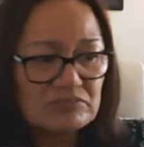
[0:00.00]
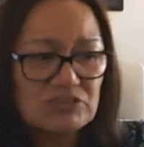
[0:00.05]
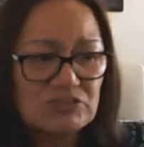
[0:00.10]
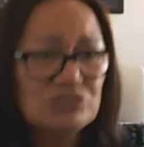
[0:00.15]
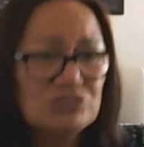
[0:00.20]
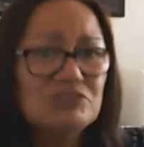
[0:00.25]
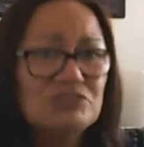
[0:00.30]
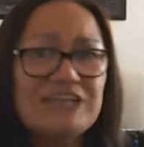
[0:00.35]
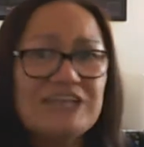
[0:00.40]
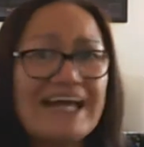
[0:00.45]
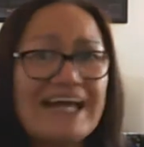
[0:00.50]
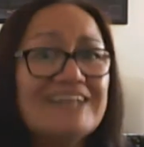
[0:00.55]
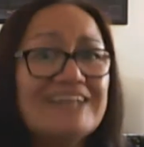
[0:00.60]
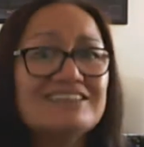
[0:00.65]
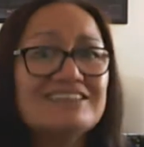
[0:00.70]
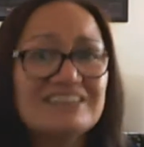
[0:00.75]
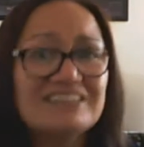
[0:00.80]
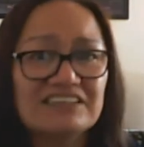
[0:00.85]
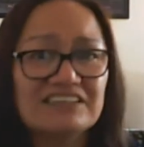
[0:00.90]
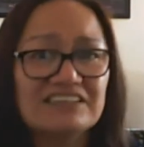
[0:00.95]
do
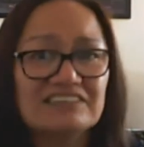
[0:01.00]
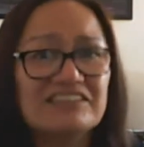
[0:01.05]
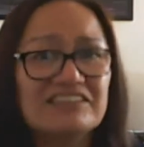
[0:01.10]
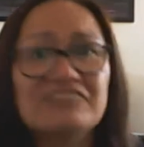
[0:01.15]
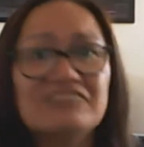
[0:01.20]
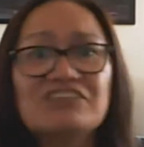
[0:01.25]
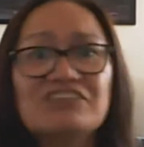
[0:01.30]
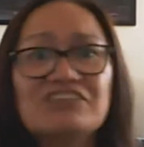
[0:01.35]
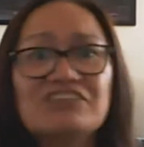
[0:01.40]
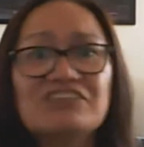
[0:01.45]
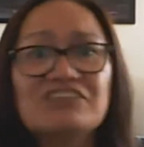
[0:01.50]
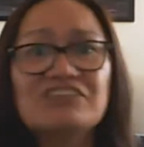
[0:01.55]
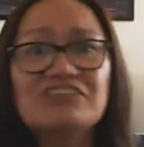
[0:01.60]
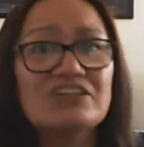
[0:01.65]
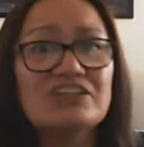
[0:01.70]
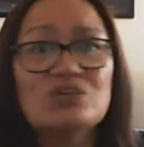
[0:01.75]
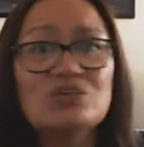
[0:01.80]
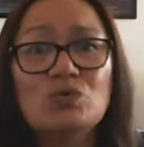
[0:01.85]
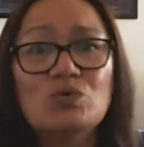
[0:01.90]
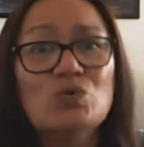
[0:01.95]
dancing. They've got
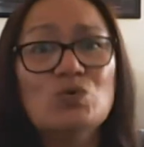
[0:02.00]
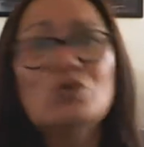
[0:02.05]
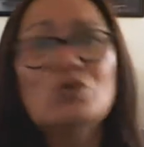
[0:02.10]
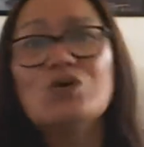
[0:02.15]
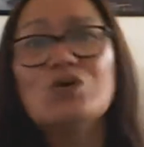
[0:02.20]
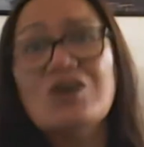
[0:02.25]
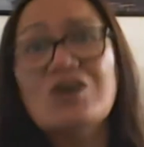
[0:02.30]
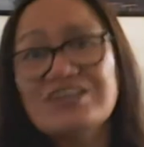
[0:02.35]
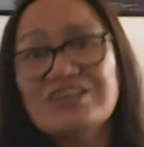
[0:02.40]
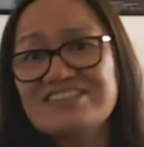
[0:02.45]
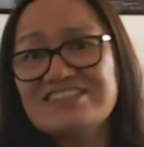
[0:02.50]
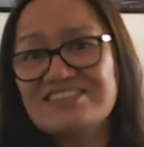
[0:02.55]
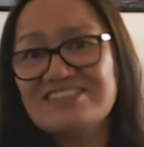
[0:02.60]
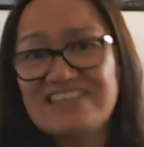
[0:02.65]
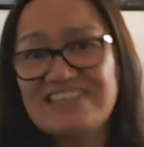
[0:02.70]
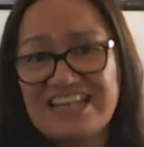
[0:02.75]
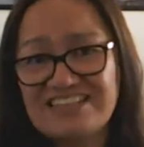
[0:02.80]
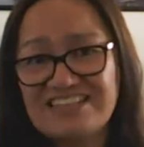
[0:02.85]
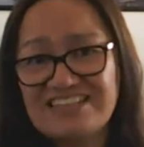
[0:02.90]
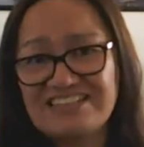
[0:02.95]
all kinds of
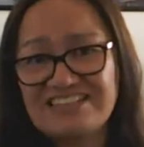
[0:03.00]
dancing.